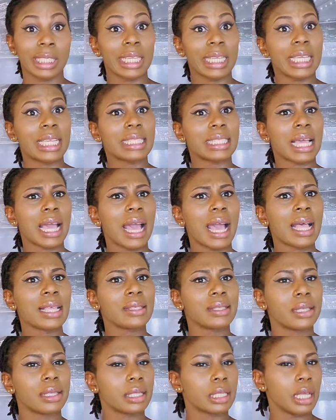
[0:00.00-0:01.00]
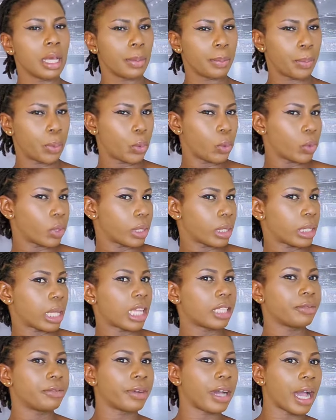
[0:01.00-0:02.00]
It has this
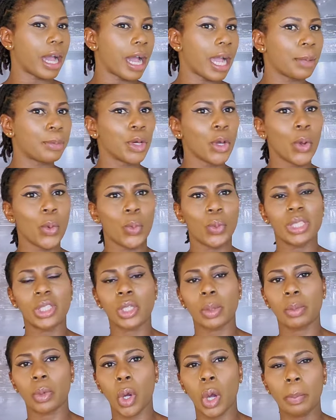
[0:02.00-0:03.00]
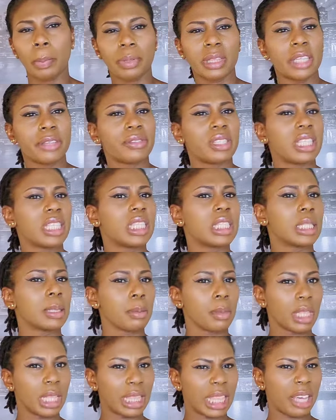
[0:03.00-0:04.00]
poolside vibe with some uplifting
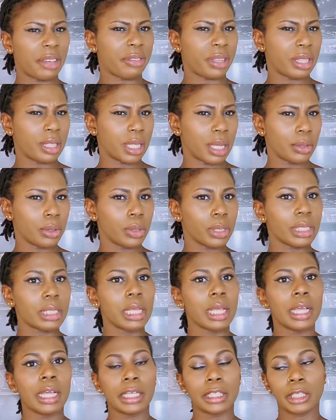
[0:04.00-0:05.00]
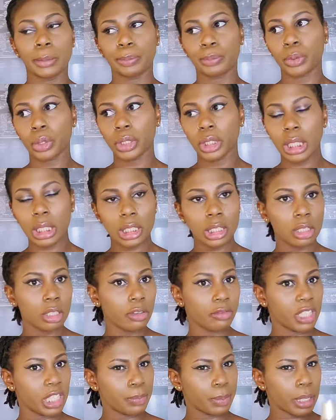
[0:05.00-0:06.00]
lavender notes. The projection
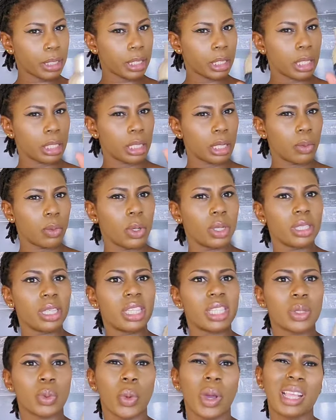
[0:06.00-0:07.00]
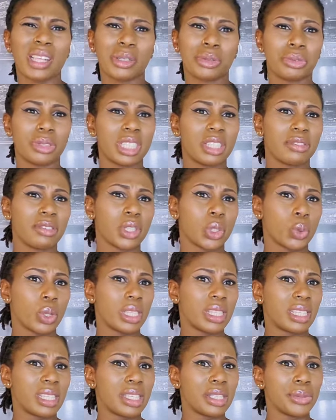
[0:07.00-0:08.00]
of this particular one is quite great for
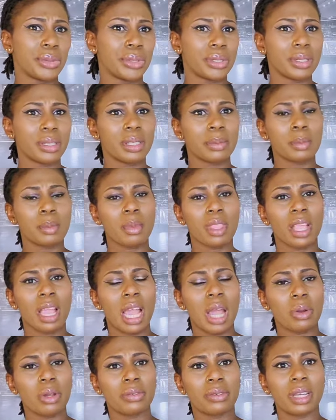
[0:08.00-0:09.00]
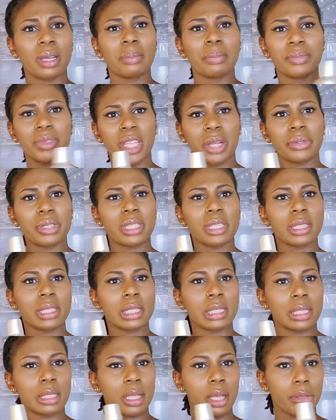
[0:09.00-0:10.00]
20 euros. However, there is
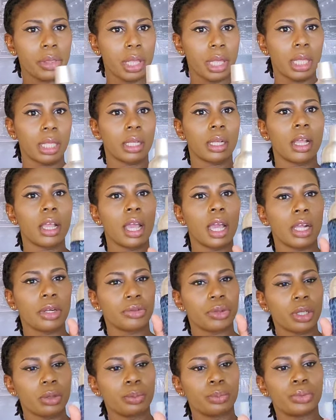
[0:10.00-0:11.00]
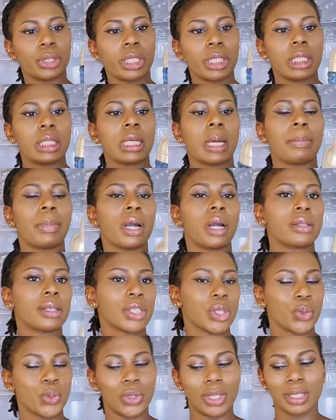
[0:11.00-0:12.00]
nothing groundbreaking about
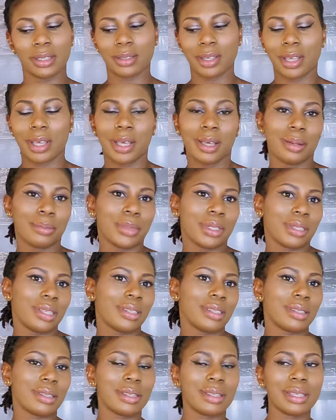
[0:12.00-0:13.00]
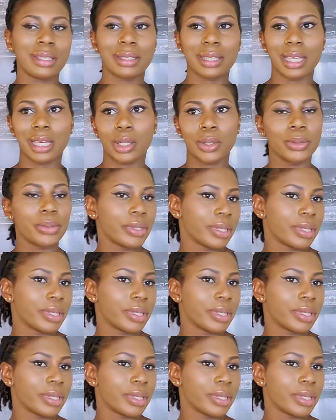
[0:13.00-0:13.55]
this one, but it is a cool